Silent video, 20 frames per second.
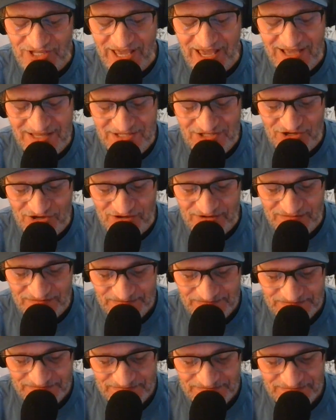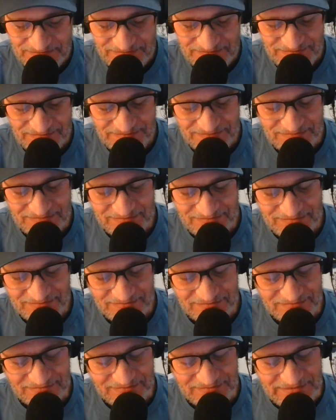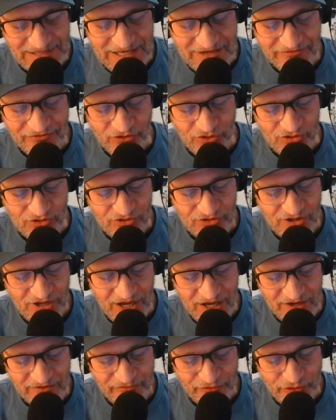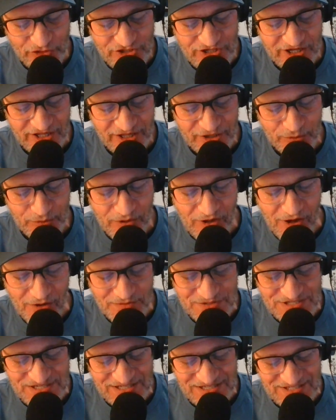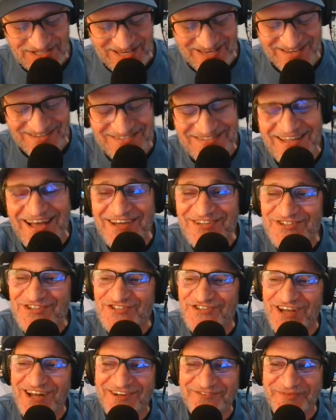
the answer. Evil, unfortunately, will always exist. I should shut